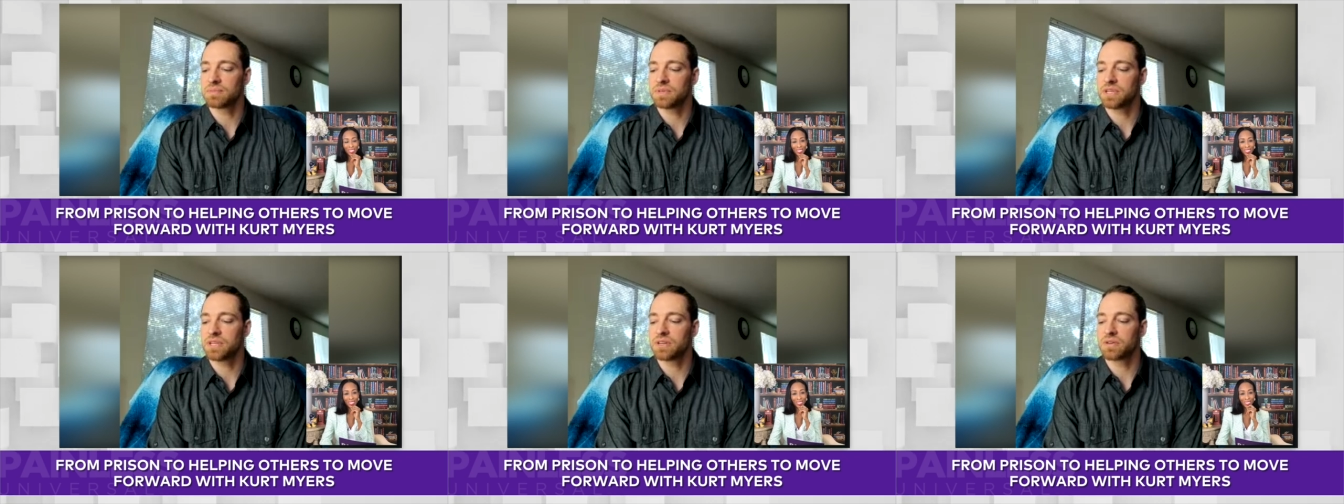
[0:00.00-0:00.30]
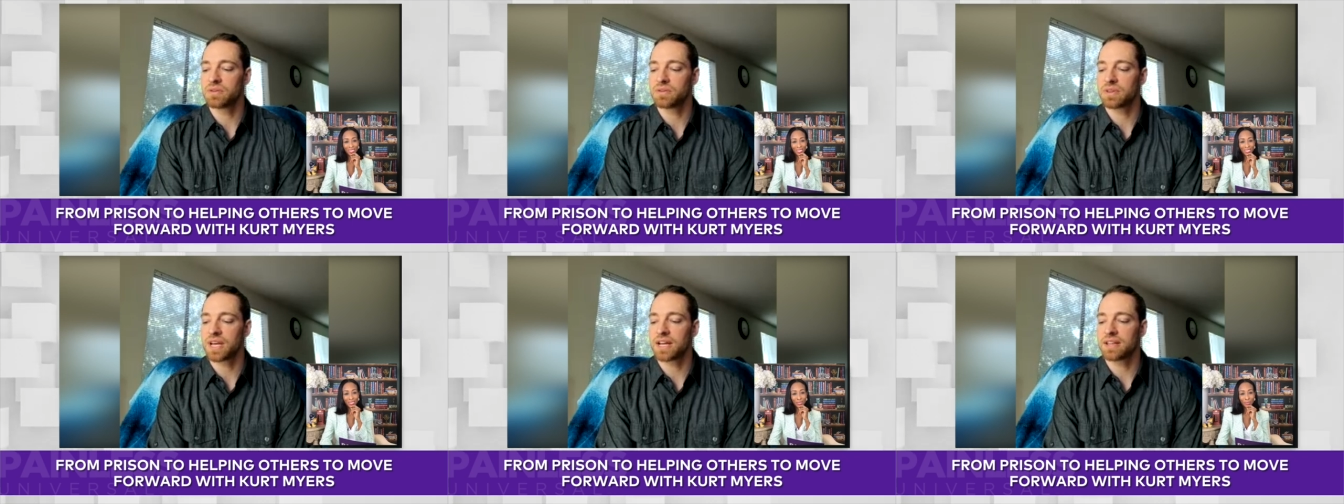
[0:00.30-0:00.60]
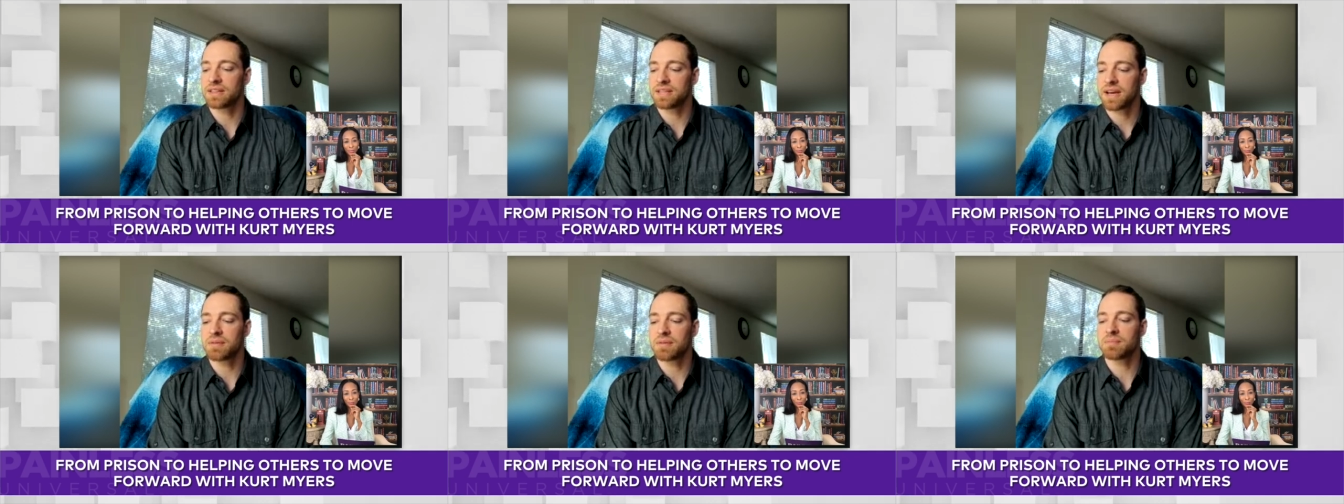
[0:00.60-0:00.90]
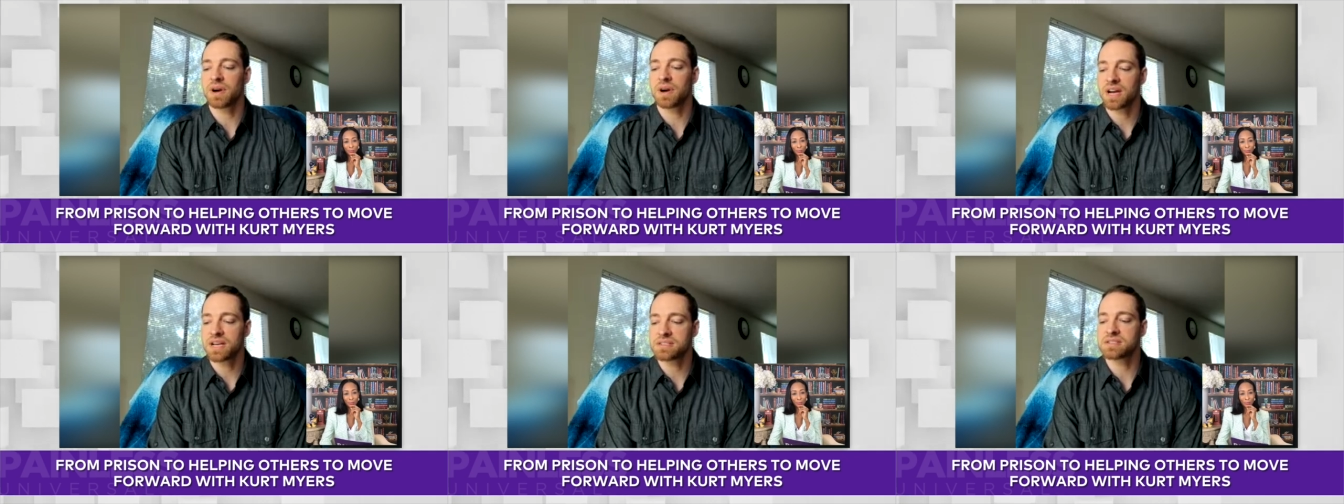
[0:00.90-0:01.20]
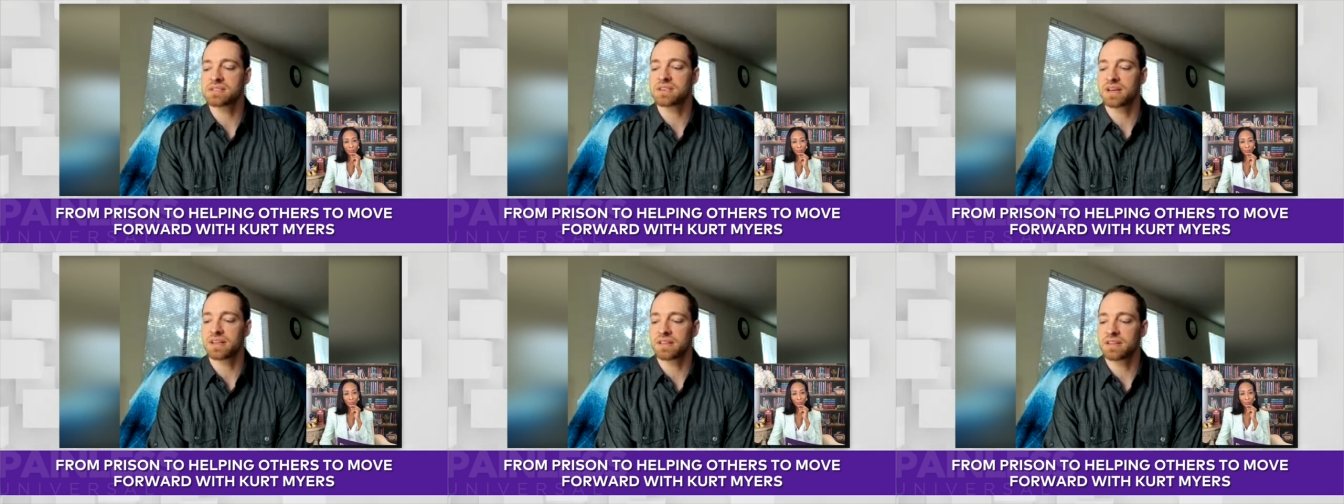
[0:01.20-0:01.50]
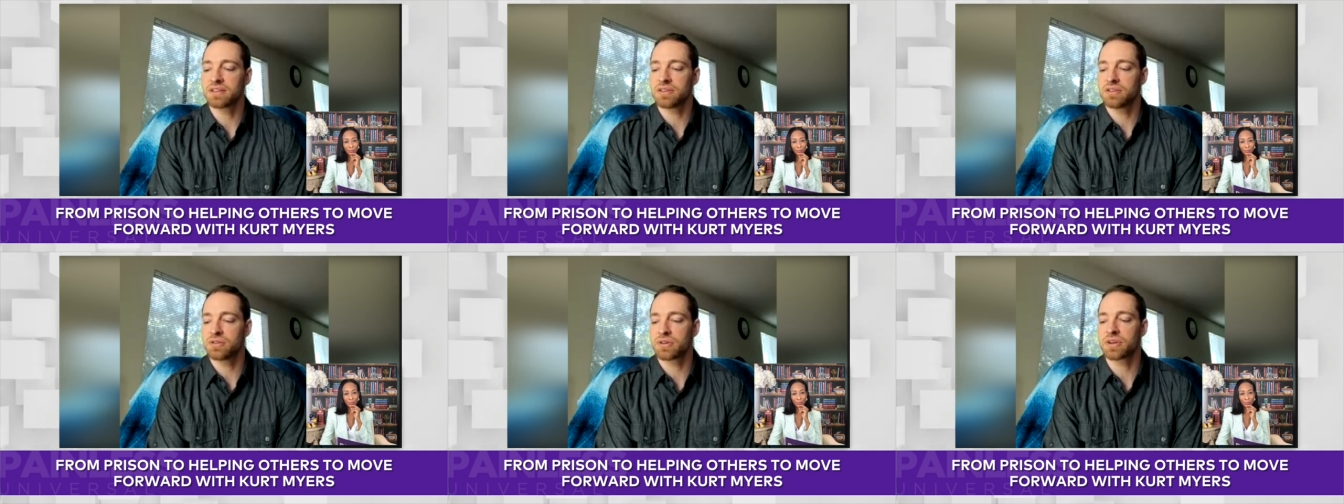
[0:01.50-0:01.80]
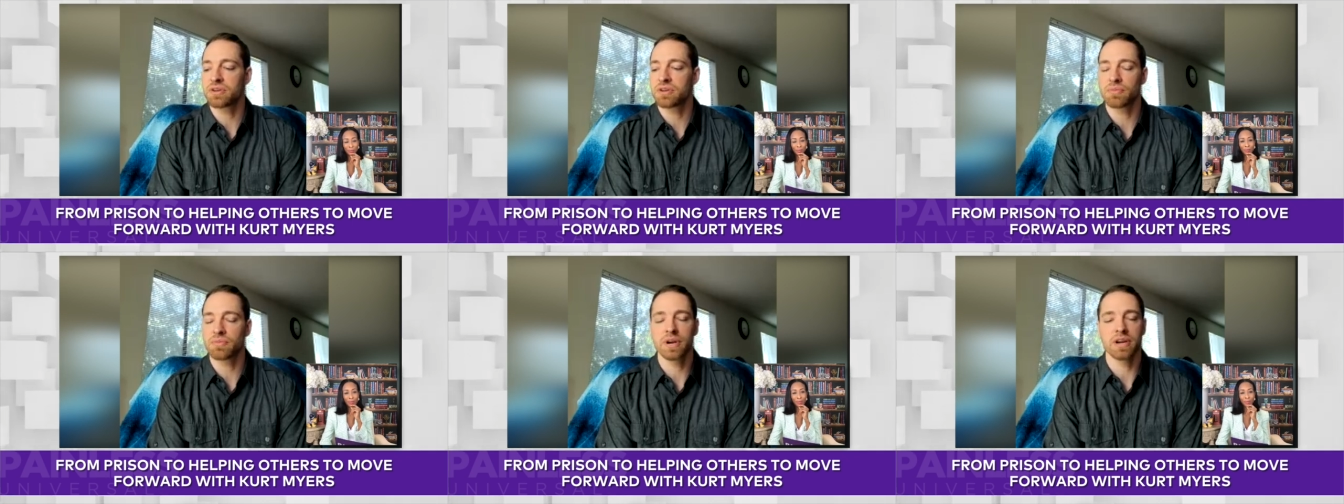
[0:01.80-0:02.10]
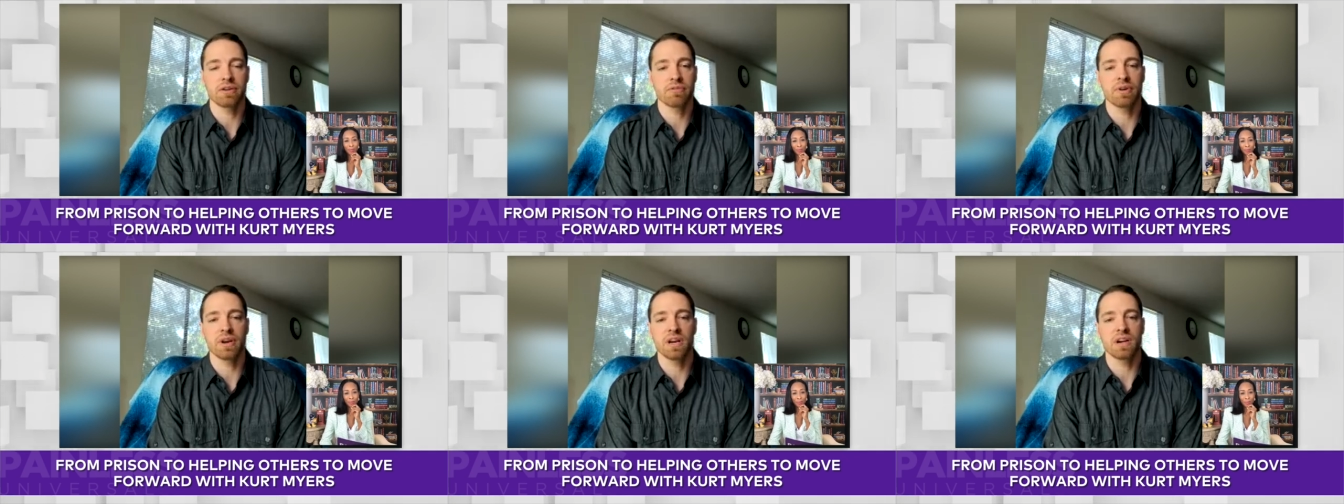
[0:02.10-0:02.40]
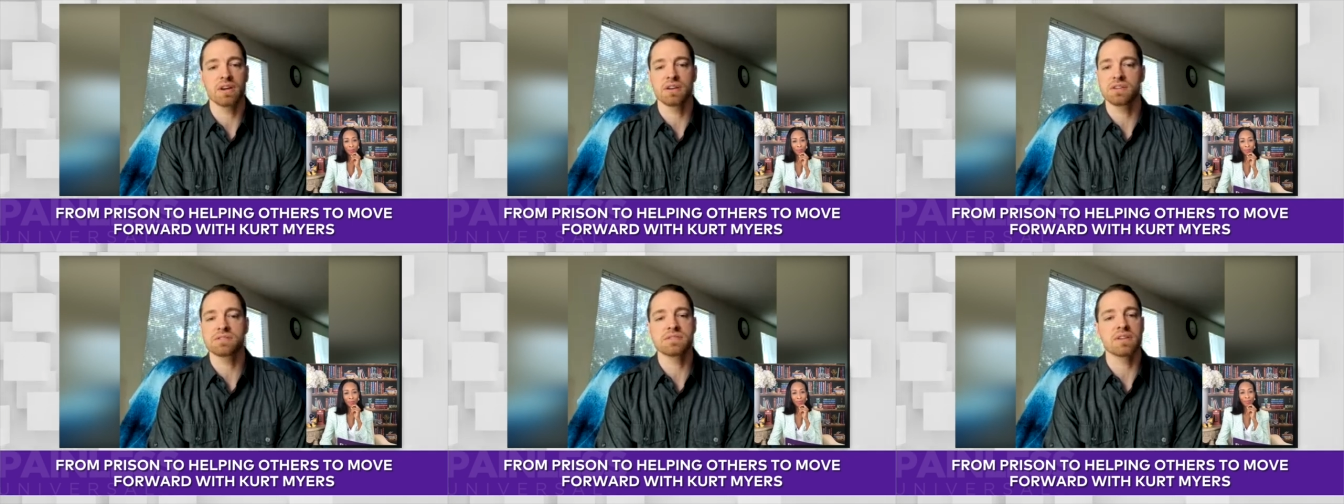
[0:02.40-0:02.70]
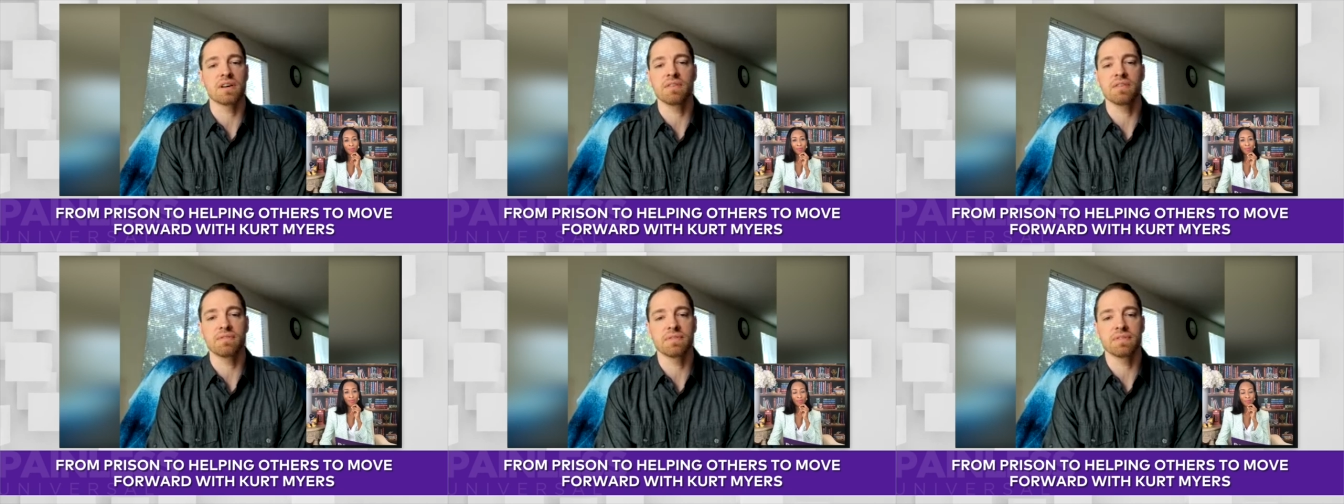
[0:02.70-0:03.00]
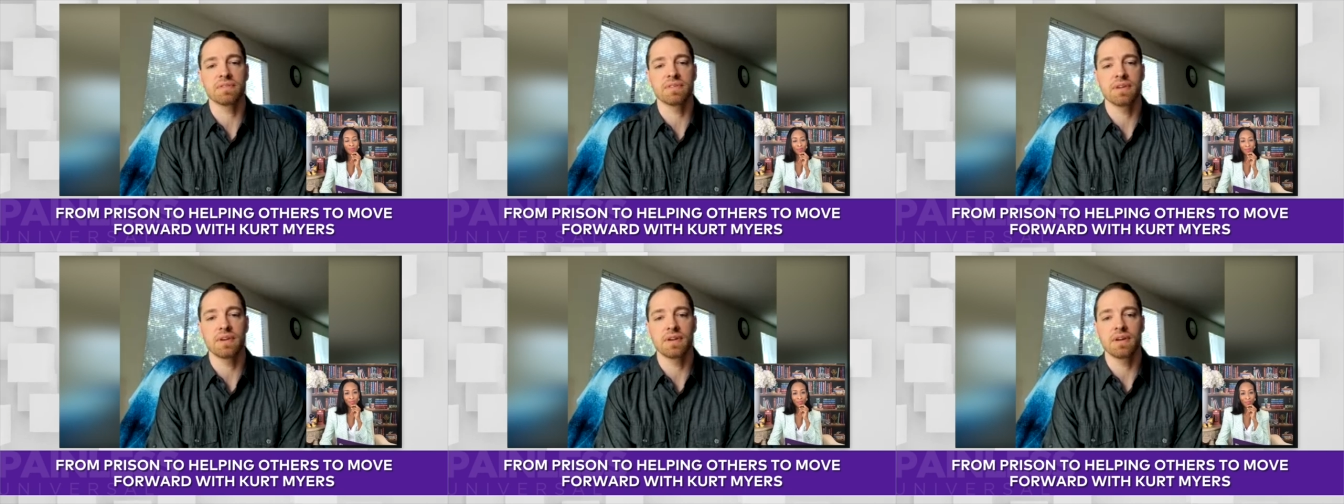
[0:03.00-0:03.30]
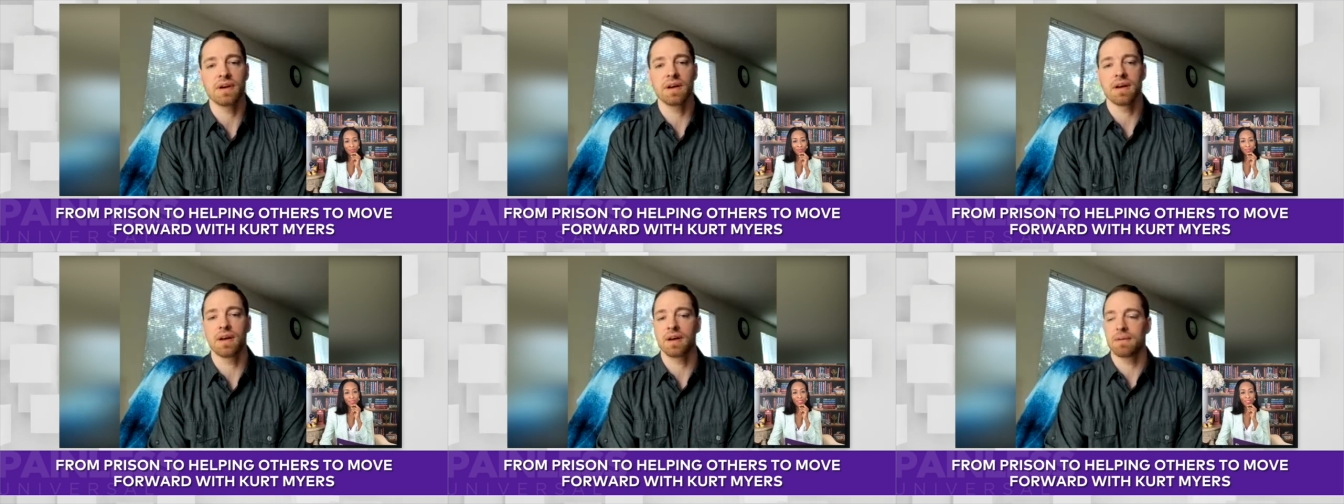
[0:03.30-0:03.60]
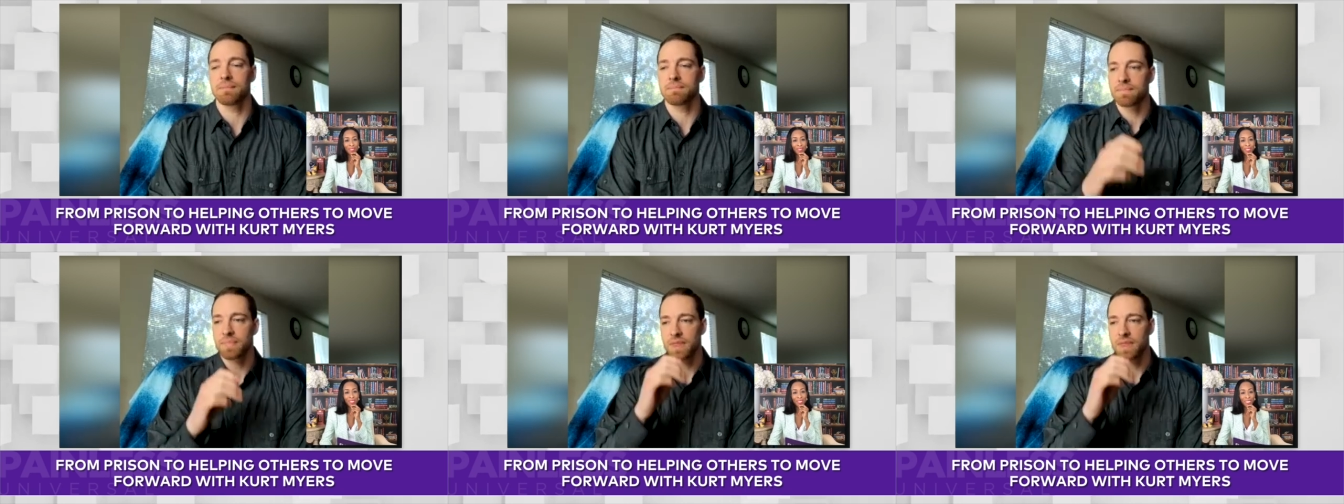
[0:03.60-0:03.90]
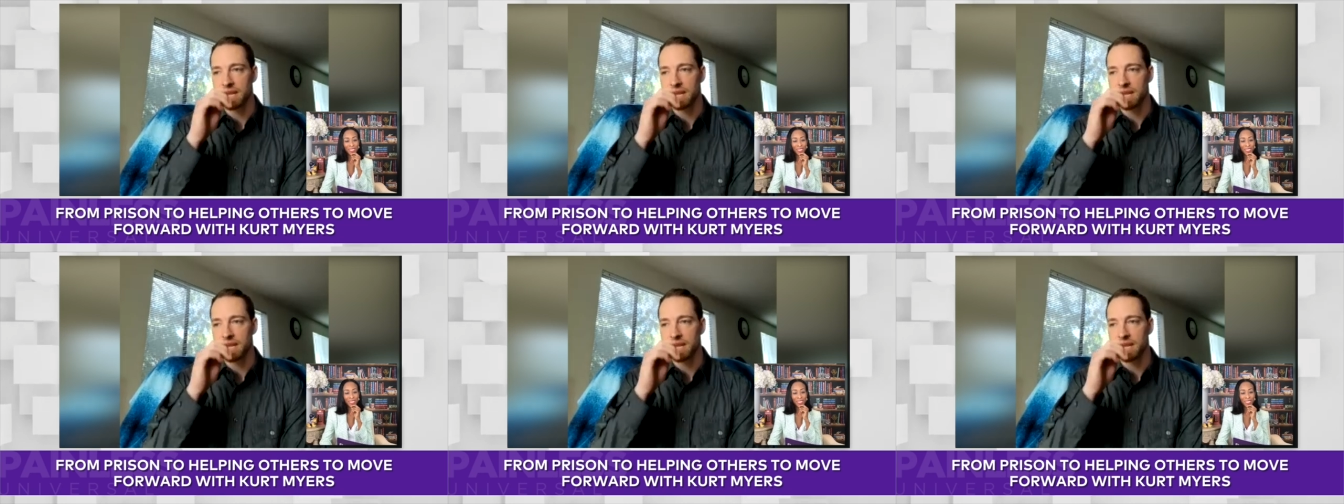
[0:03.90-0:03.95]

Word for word: you know that that mindset that you can recreate yourself um,